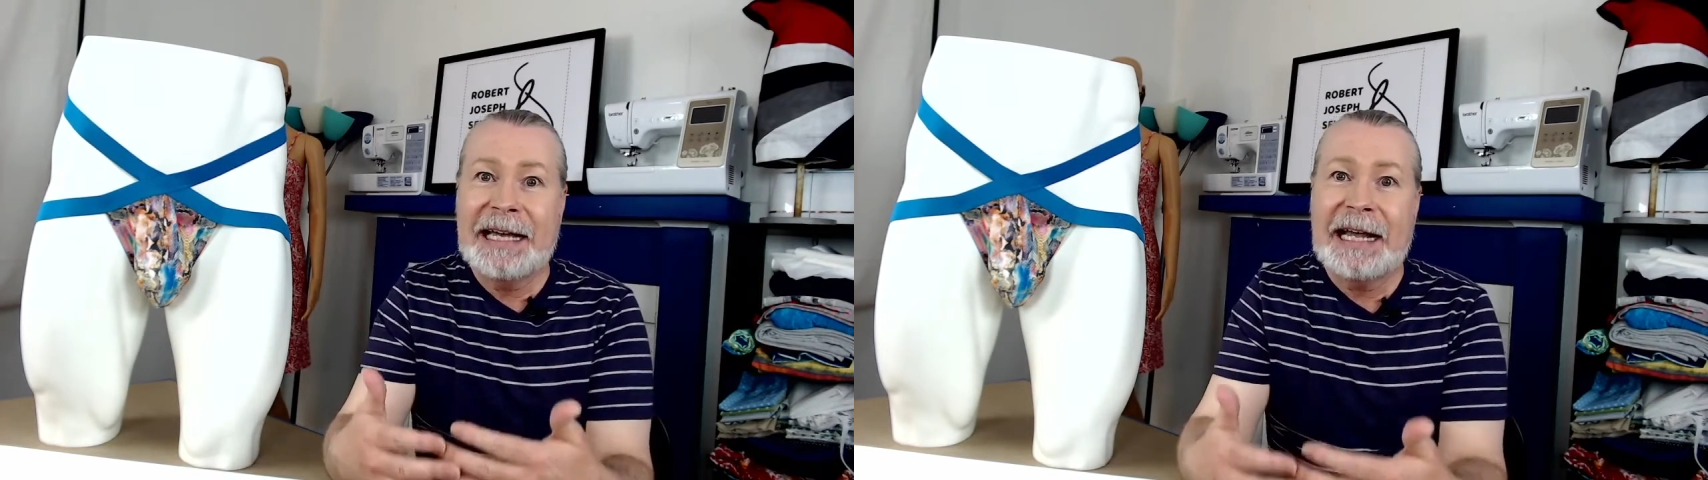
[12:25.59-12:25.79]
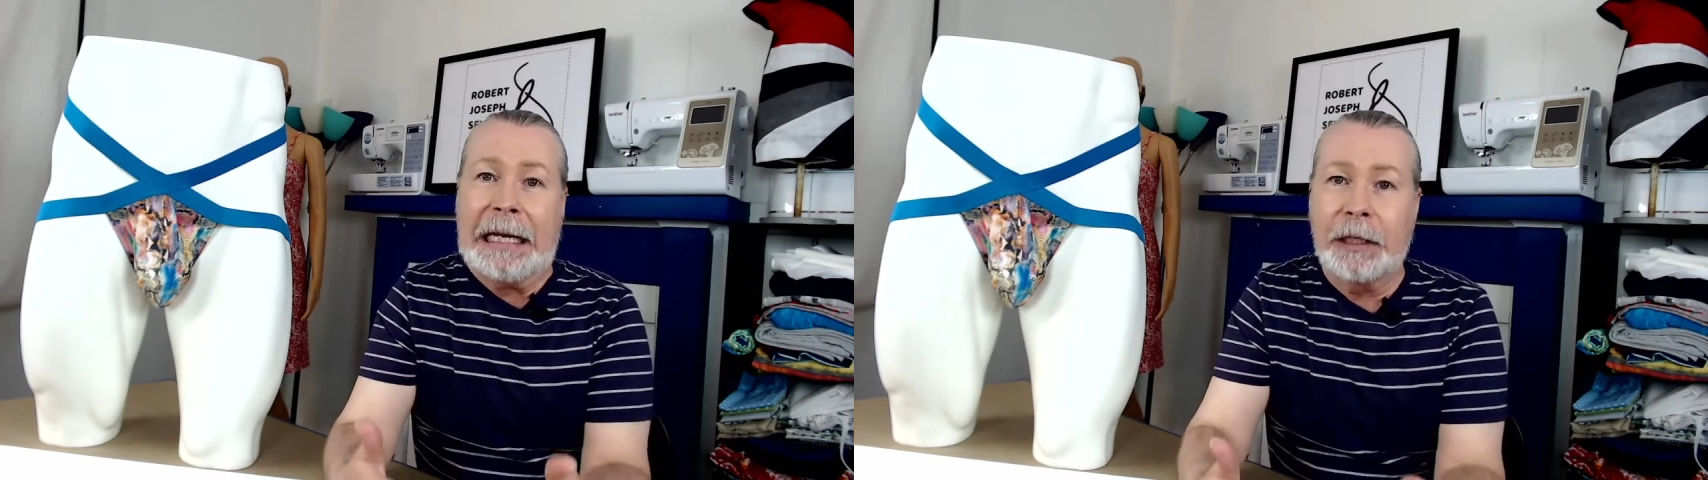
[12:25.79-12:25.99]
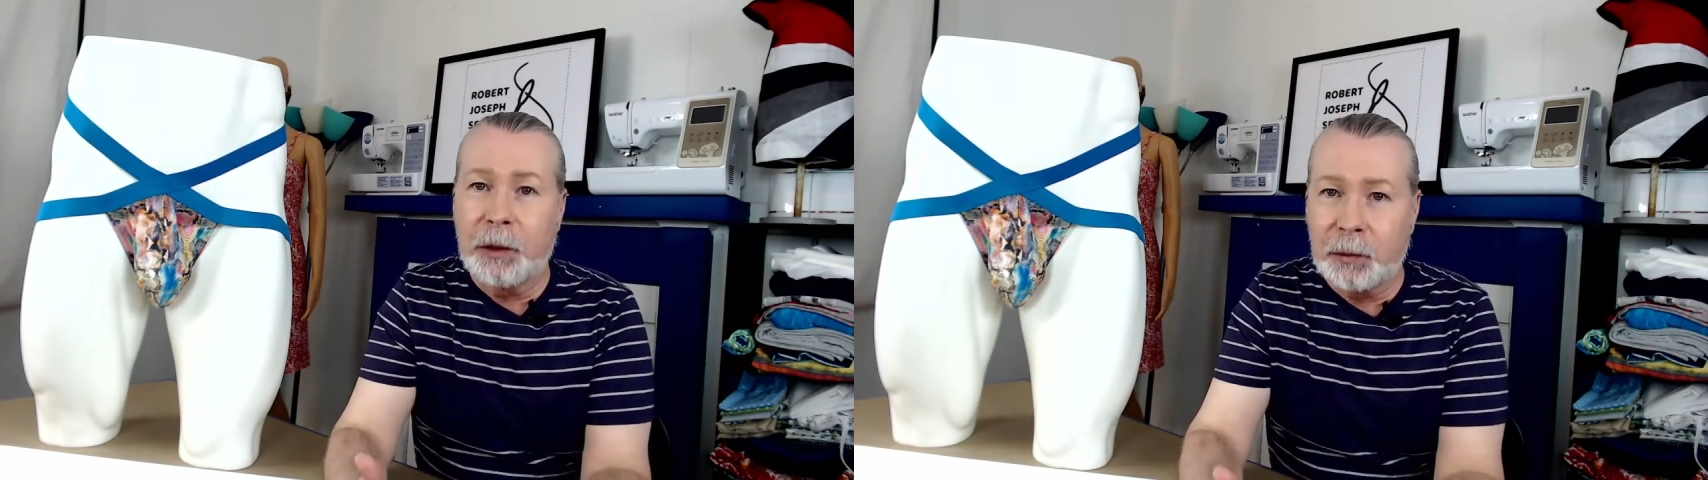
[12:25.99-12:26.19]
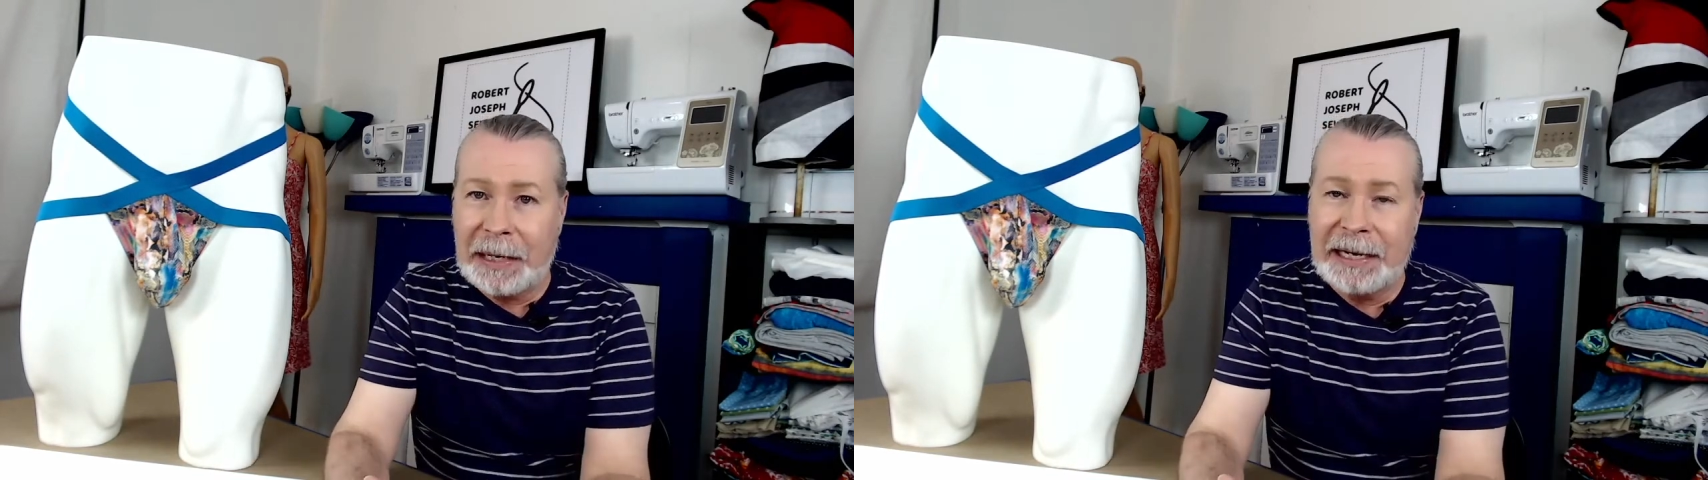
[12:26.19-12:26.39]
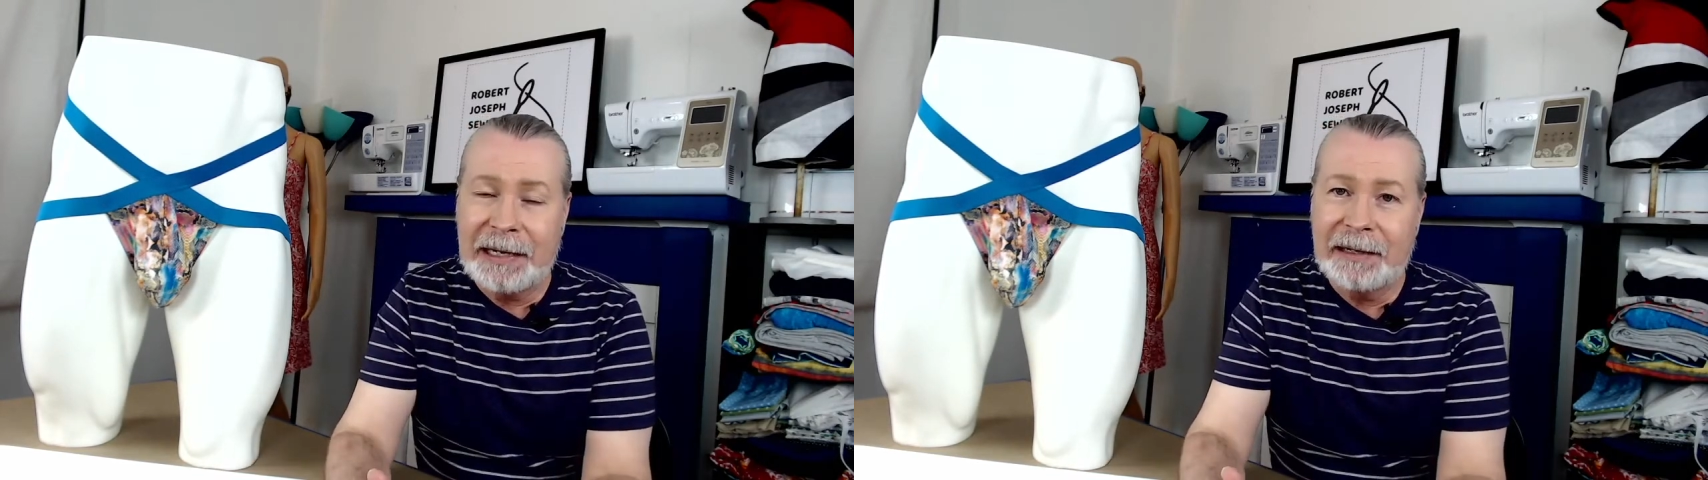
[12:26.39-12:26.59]
get
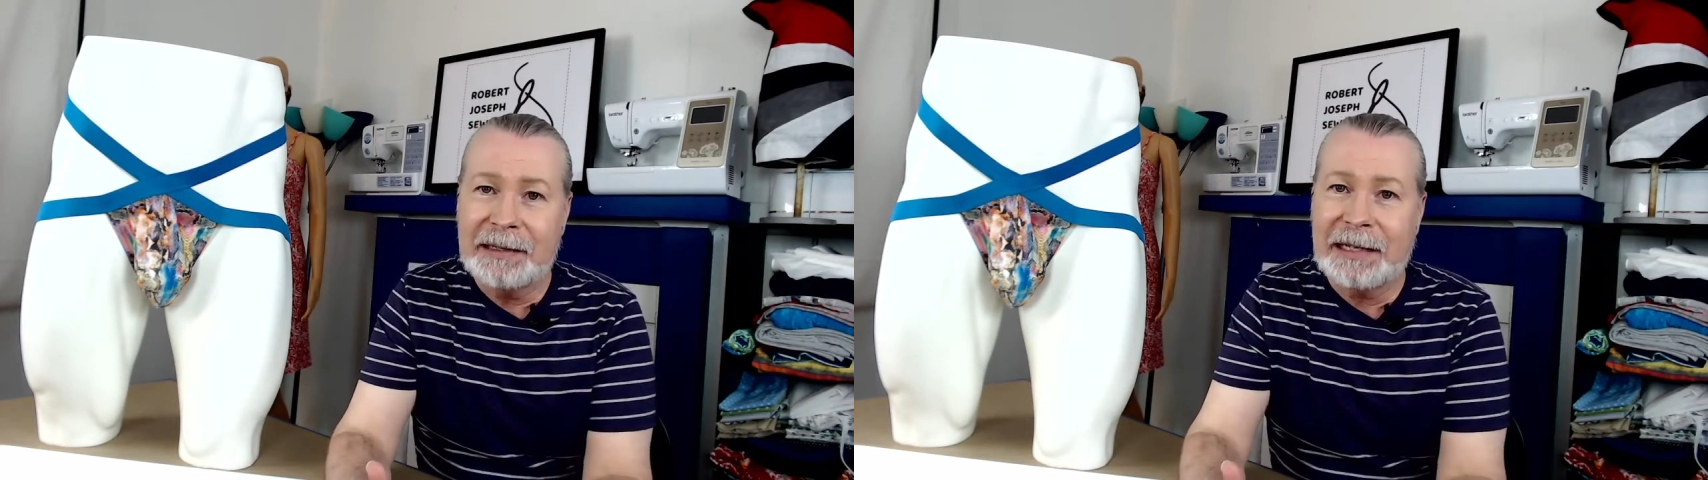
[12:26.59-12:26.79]
ingrained